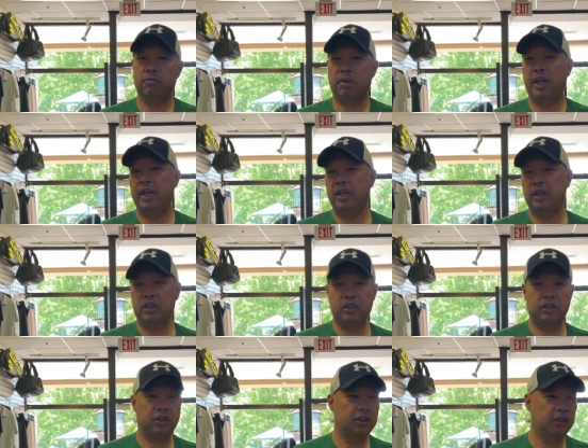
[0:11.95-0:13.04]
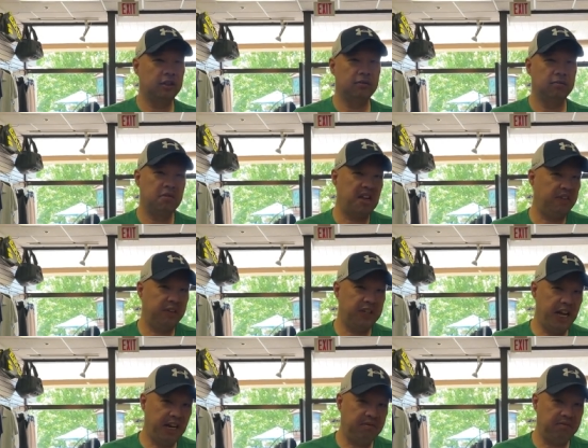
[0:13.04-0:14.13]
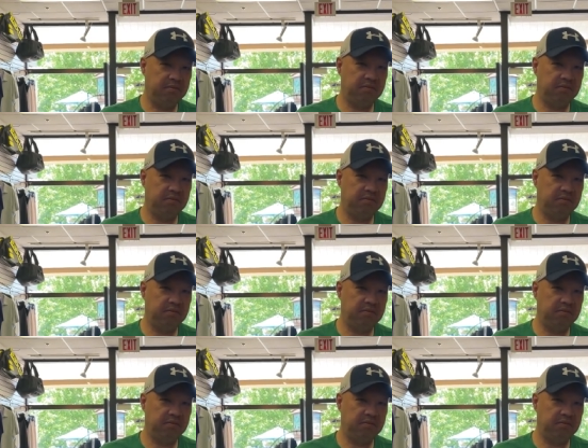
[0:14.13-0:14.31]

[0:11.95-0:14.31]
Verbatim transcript: players, every day,